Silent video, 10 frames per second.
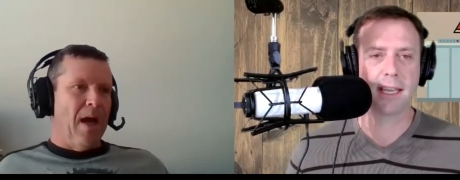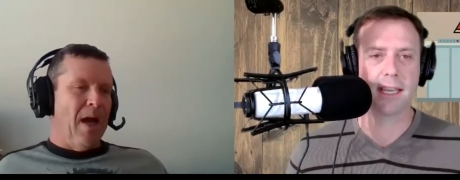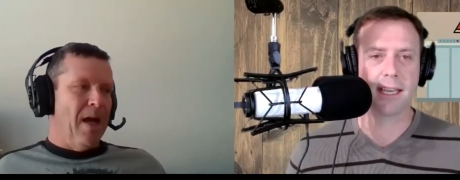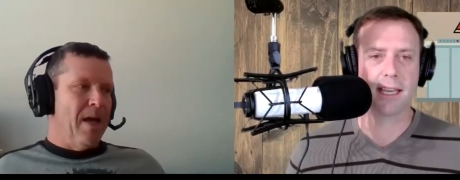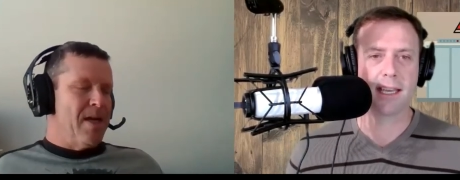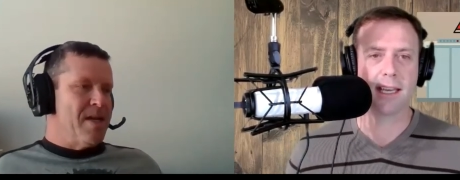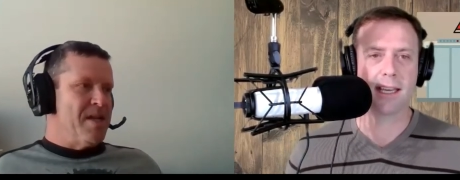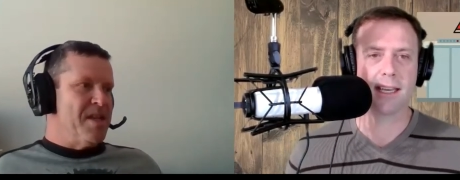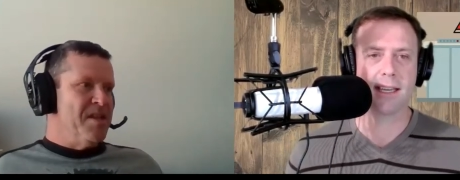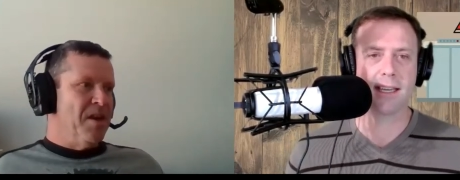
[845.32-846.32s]
Speaker 1: Uh,
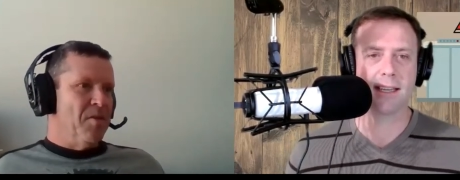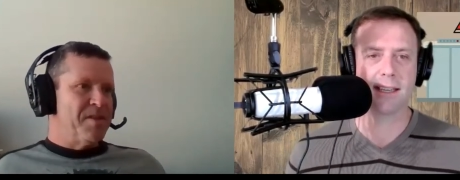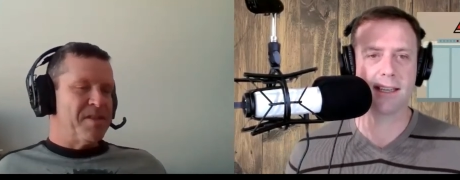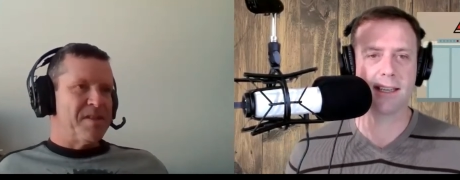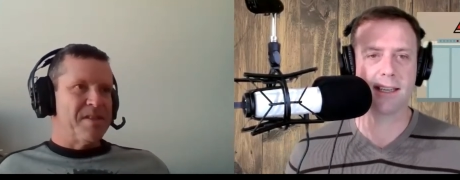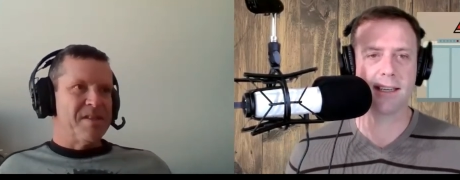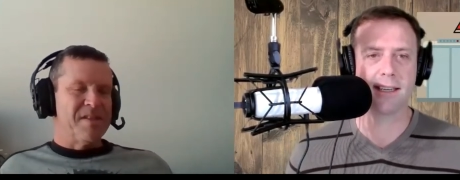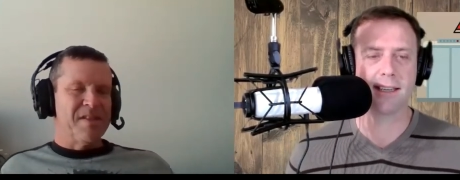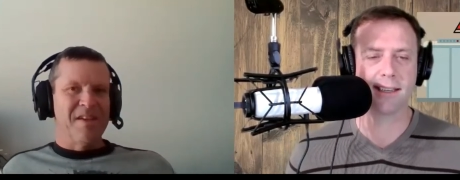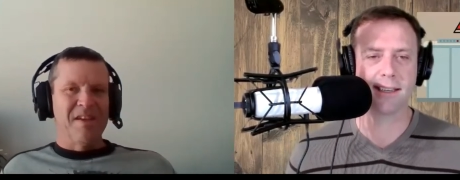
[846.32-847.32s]
you know,
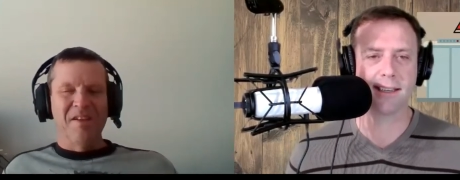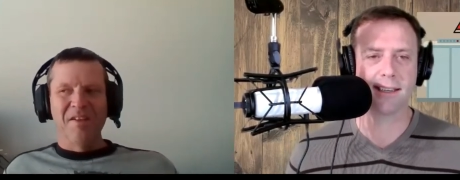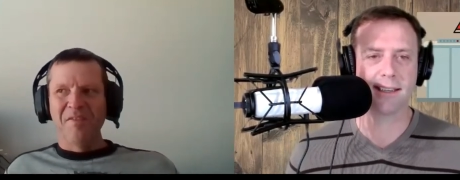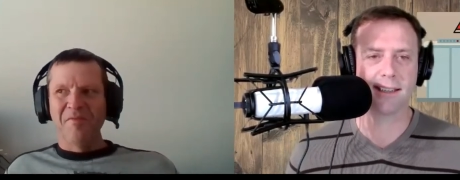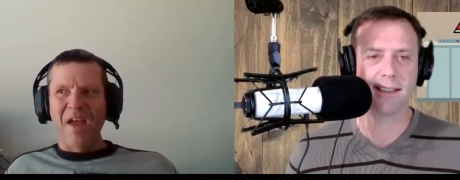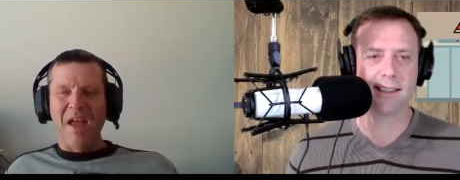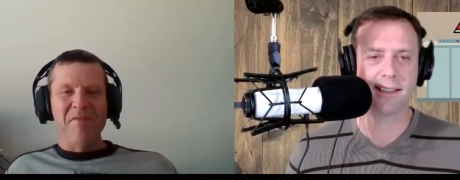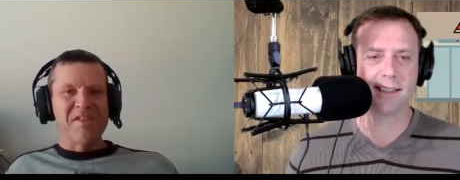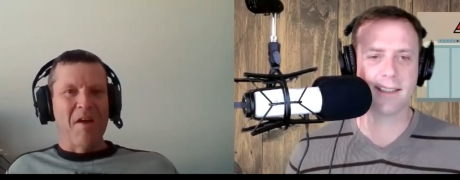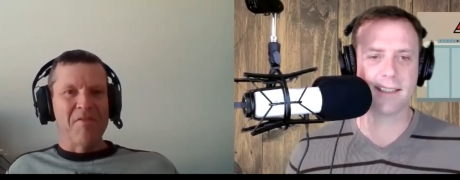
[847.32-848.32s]
it's I have
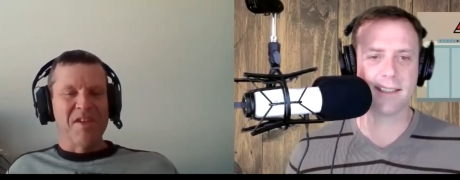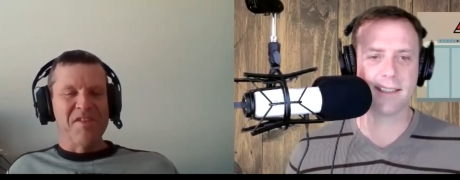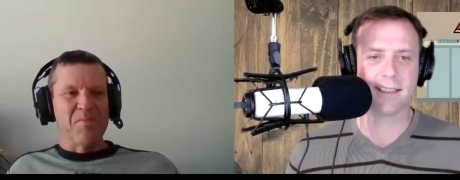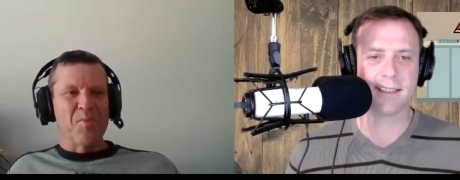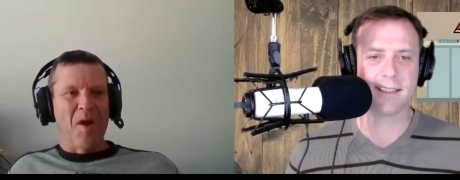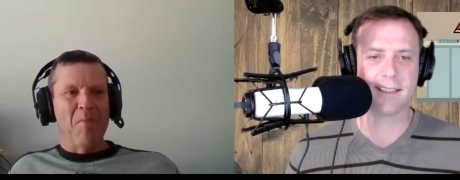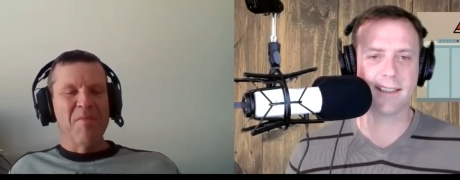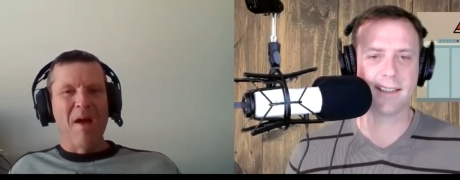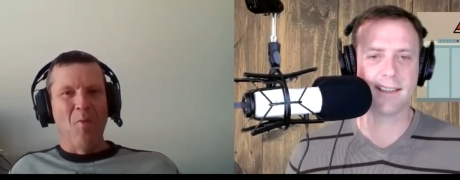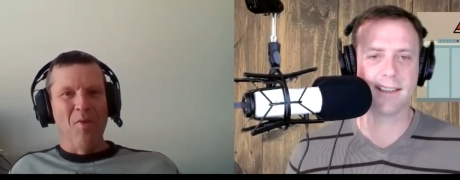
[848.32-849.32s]
this conversation probably
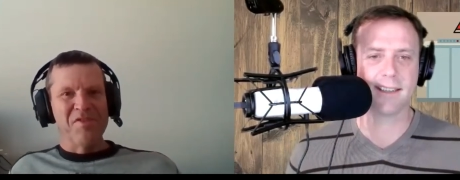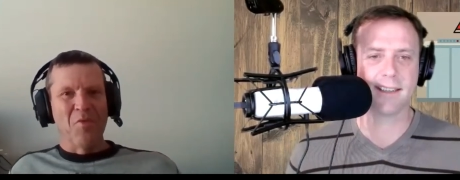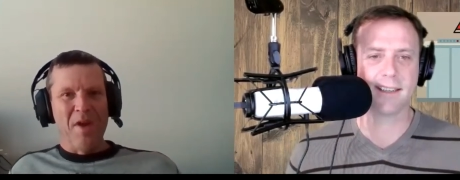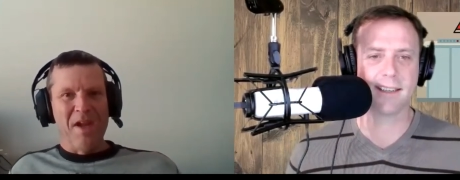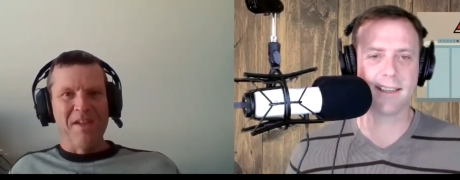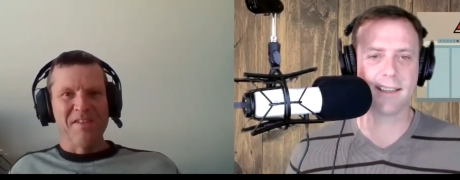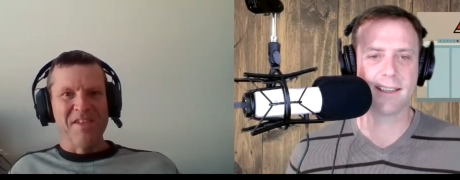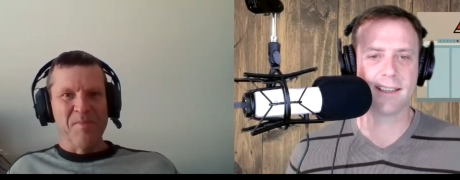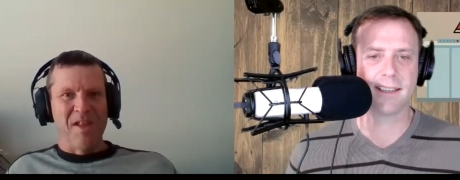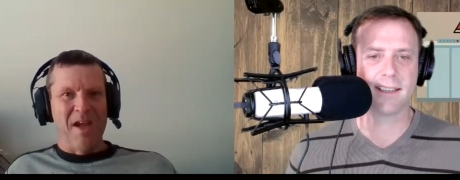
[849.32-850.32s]
about once a week. It
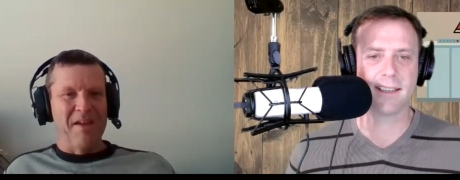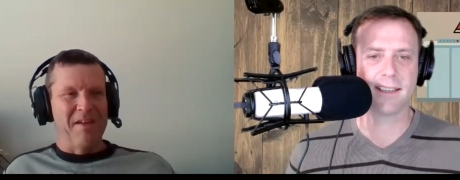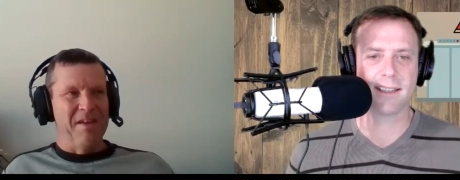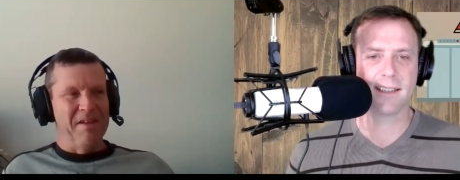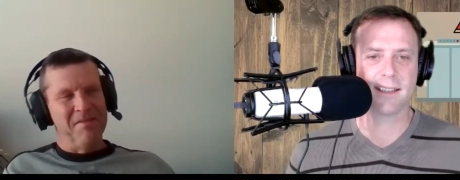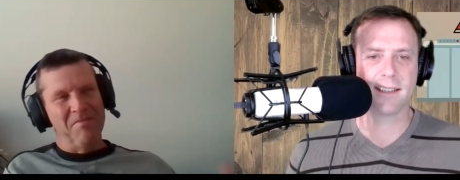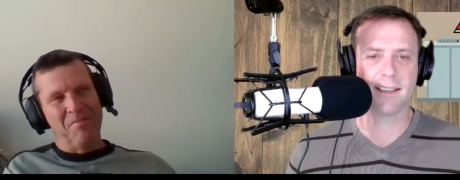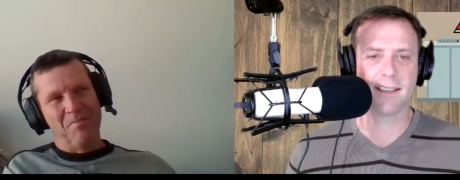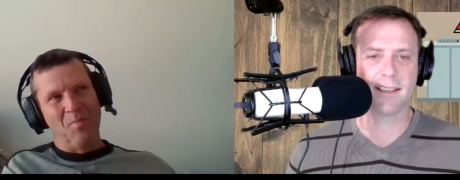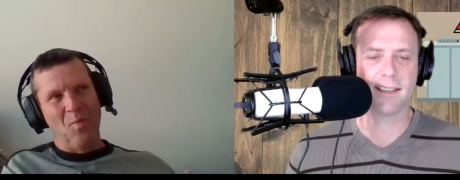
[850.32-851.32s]
seems like
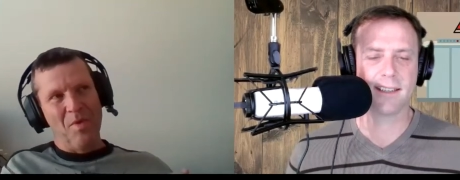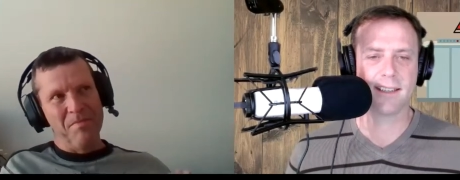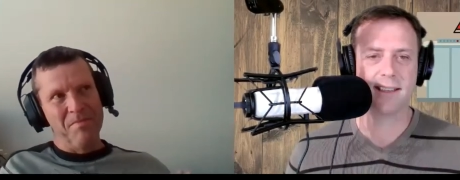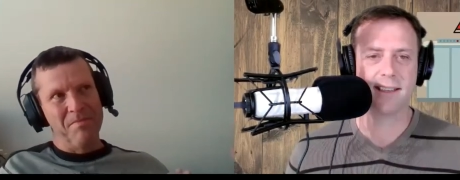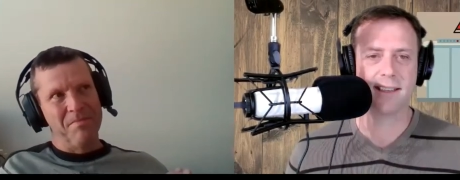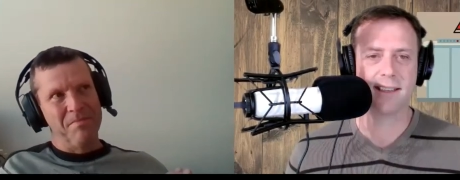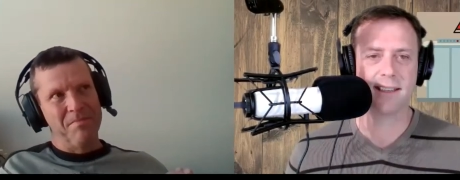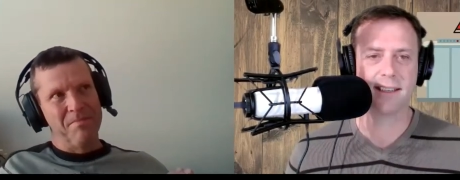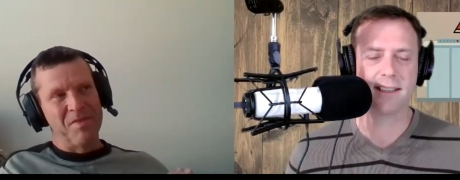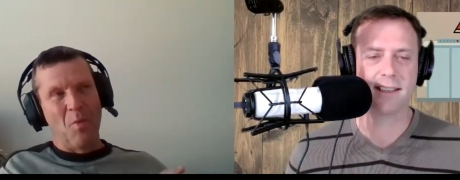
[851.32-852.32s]
one
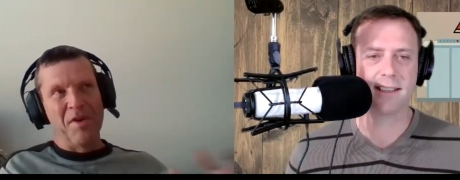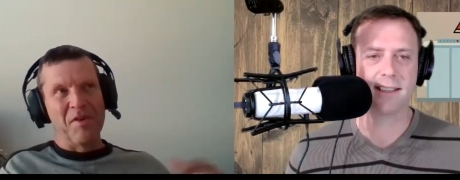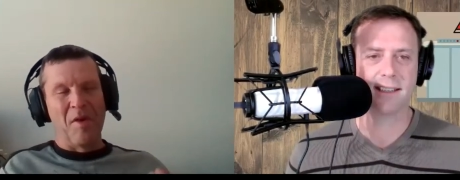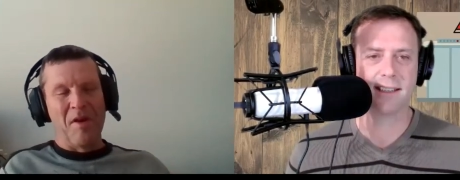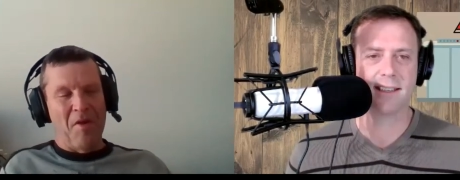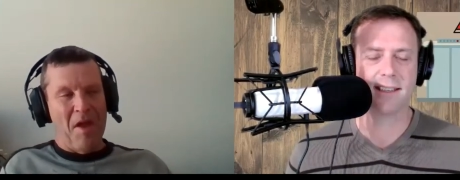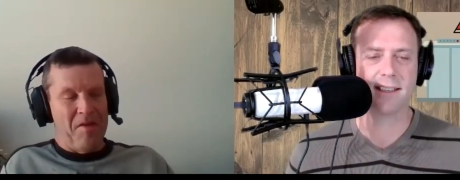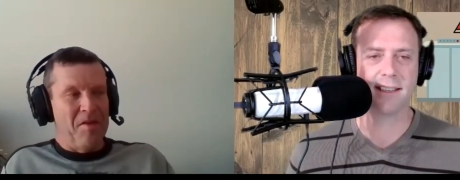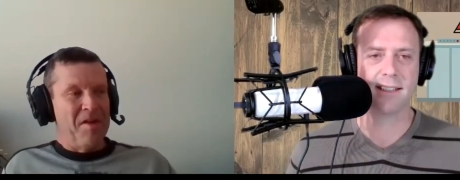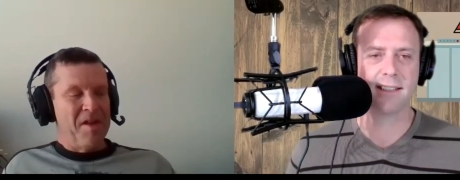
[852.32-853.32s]
to one degree or
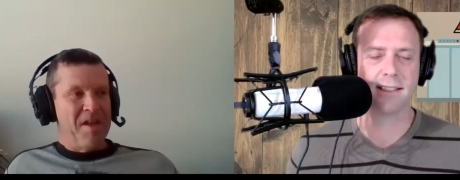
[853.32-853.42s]
another.